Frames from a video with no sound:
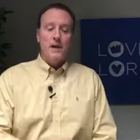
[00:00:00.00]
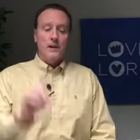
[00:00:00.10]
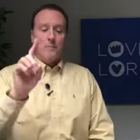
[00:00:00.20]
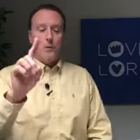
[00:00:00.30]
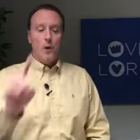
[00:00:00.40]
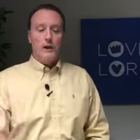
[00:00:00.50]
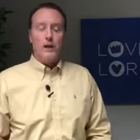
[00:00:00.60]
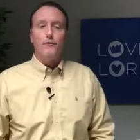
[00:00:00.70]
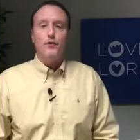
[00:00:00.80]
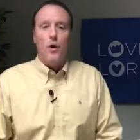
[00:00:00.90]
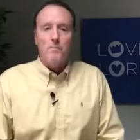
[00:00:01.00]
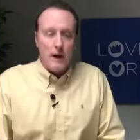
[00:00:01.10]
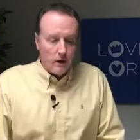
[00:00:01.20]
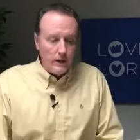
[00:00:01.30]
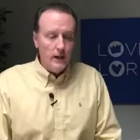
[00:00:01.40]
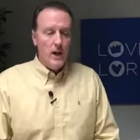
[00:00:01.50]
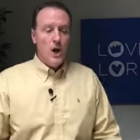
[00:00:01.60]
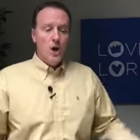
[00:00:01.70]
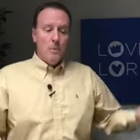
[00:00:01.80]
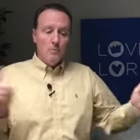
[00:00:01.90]
Number one, if you are married,
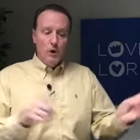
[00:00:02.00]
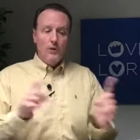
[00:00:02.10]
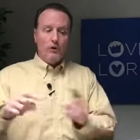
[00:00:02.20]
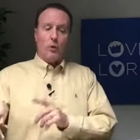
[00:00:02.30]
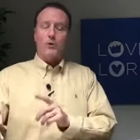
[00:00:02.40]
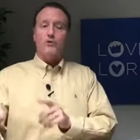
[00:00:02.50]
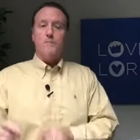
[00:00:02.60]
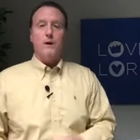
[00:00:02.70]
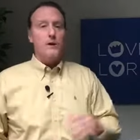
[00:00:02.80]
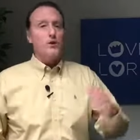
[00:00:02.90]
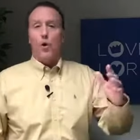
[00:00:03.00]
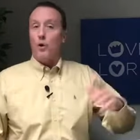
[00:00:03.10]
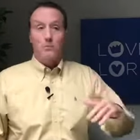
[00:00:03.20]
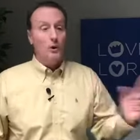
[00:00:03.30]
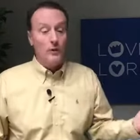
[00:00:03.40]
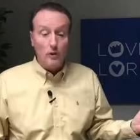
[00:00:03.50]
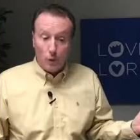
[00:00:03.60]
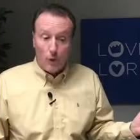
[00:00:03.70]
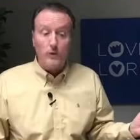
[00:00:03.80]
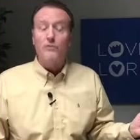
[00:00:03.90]
moving towards marriage, or moving
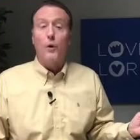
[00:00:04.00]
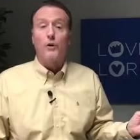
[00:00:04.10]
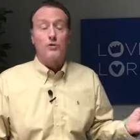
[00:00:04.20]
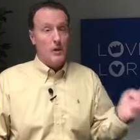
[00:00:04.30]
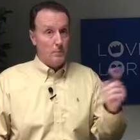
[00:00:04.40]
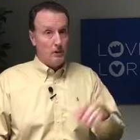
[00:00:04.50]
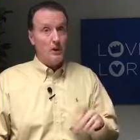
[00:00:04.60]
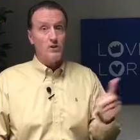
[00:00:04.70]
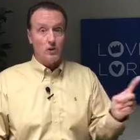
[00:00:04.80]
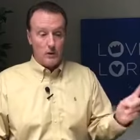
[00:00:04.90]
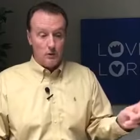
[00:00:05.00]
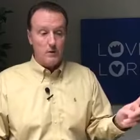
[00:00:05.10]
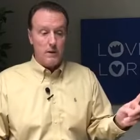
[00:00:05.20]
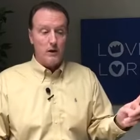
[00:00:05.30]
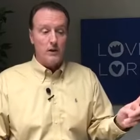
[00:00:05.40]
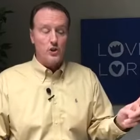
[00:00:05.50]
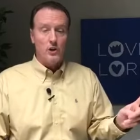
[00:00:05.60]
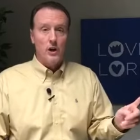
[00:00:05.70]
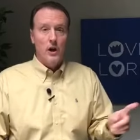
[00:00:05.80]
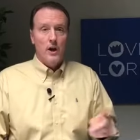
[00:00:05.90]
toward divorce and potentially
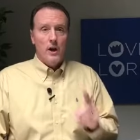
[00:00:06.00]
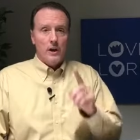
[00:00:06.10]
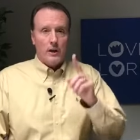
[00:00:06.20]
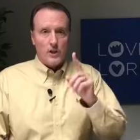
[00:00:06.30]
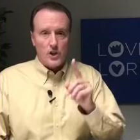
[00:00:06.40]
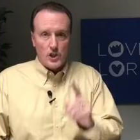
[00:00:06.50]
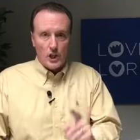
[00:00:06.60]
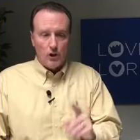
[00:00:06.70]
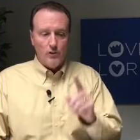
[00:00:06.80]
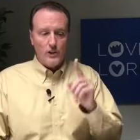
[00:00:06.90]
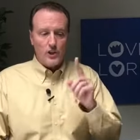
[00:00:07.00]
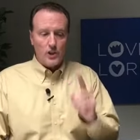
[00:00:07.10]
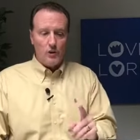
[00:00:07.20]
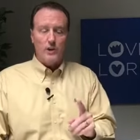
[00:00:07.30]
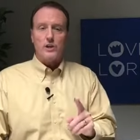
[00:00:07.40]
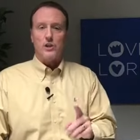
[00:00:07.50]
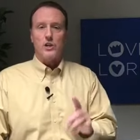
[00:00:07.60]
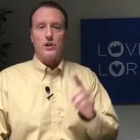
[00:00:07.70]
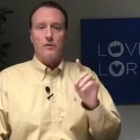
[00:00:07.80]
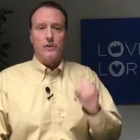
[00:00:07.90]
remarriage, consider the
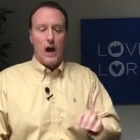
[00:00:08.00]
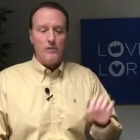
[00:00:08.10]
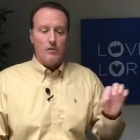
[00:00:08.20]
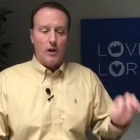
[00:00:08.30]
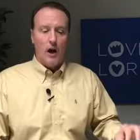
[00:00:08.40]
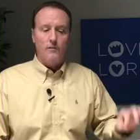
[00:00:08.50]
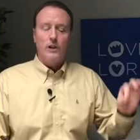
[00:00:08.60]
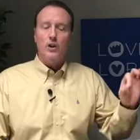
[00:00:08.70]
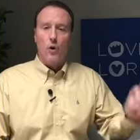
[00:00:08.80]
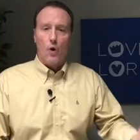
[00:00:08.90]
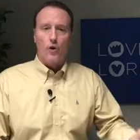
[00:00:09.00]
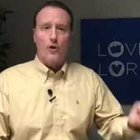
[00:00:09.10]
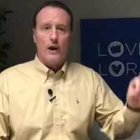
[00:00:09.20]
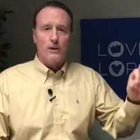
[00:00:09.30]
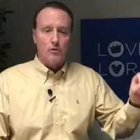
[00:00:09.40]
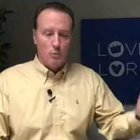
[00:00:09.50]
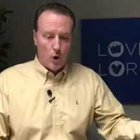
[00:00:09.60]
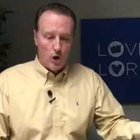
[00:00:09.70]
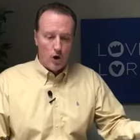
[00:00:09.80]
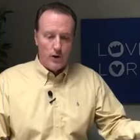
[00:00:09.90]
seriousness of God's covenant order and His
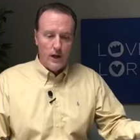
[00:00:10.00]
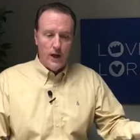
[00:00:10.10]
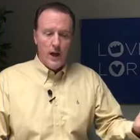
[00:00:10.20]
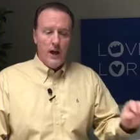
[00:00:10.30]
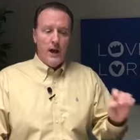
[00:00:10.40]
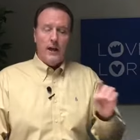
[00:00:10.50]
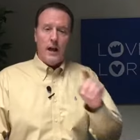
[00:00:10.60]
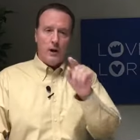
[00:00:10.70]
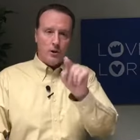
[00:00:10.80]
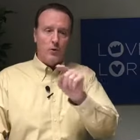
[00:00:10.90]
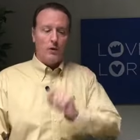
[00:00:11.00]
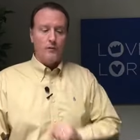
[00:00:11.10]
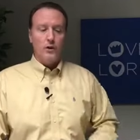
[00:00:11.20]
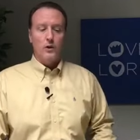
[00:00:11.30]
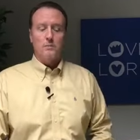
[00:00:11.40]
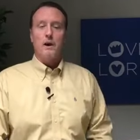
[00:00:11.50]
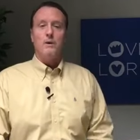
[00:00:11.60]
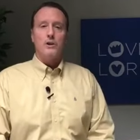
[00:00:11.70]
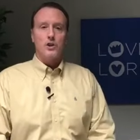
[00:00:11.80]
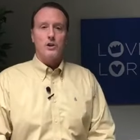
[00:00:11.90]
Word and how you are viewing
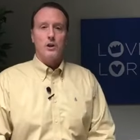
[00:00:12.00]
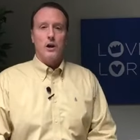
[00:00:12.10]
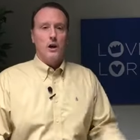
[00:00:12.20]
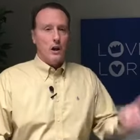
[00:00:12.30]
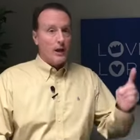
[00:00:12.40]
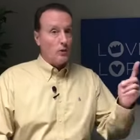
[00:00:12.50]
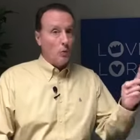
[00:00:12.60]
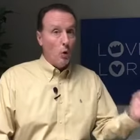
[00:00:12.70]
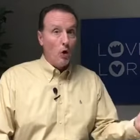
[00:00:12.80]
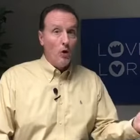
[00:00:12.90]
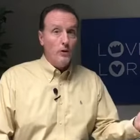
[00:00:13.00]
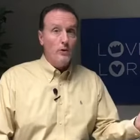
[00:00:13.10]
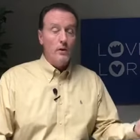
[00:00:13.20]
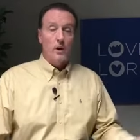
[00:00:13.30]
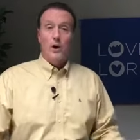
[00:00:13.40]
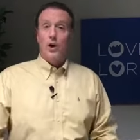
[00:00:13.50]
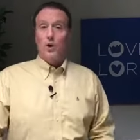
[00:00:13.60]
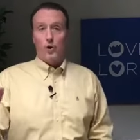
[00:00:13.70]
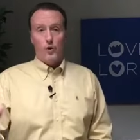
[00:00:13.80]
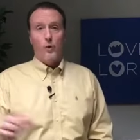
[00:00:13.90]
marriage, like the world
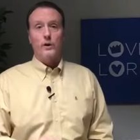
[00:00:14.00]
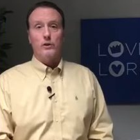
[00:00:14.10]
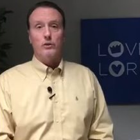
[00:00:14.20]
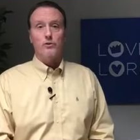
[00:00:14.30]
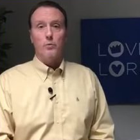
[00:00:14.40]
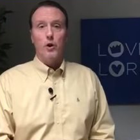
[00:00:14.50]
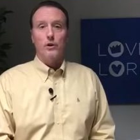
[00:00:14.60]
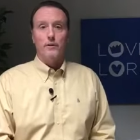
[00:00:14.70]
or according to His Word.